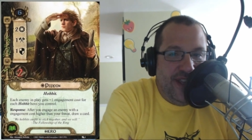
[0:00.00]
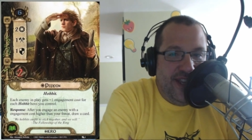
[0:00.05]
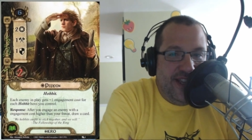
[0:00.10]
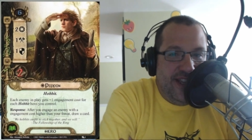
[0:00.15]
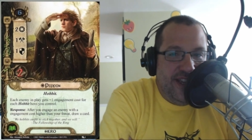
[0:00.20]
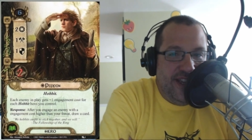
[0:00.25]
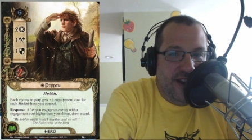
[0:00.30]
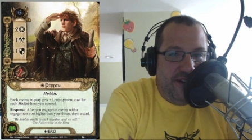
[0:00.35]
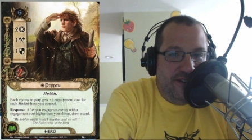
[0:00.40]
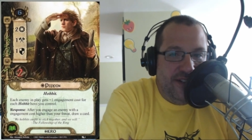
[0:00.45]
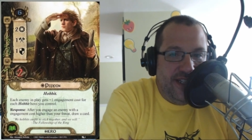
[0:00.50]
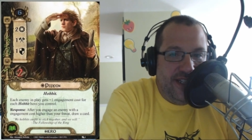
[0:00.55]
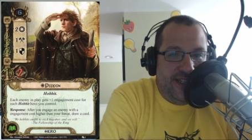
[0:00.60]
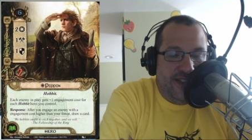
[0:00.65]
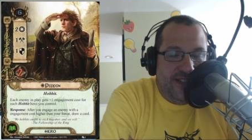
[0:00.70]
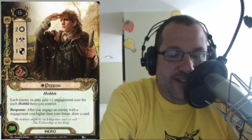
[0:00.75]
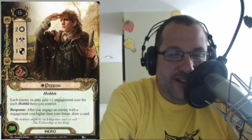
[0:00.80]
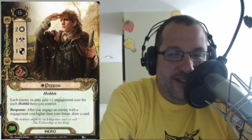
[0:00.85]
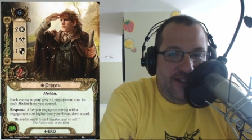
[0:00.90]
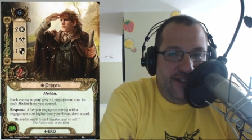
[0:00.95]
you know,
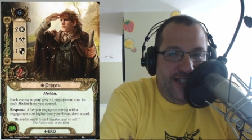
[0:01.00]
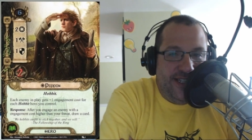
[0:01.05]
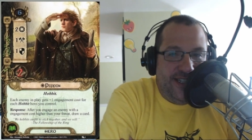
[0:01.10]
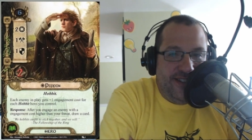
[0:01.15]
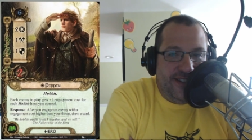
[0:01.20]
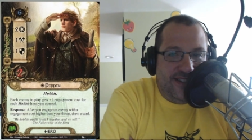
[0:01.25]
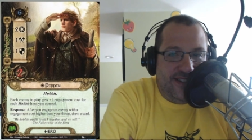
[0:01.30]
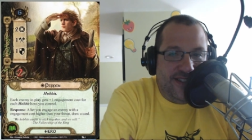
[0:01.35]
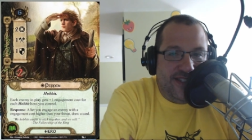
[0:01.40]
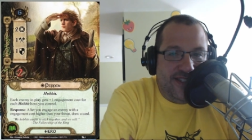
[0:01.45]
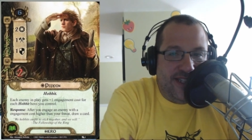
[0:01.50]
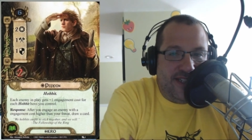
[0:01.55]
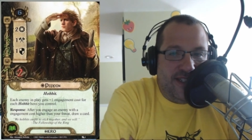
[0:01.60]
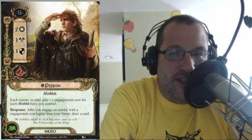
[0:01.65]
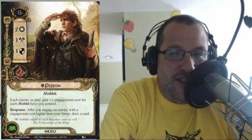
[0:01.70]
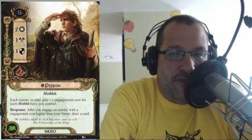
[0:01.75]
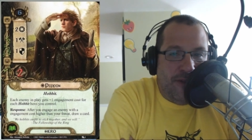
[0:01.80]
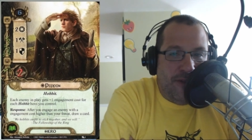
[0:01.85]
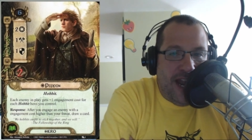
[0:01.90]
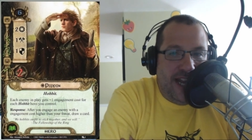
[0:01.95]
he he's a six
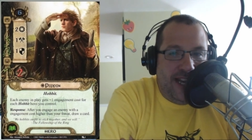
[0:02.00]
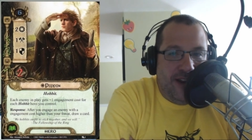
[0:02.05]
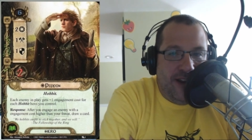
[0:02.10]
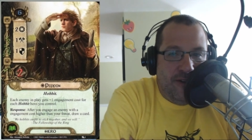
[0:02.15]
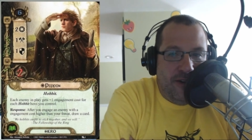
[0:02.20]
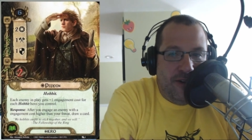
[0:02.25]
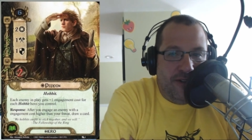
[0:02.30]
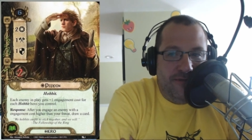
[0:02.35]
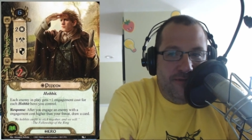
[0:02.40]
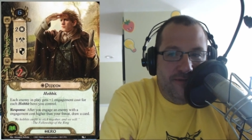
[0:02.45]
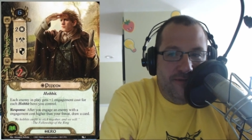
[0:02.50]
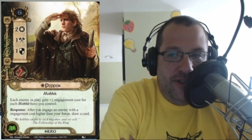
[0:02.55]
threat hero,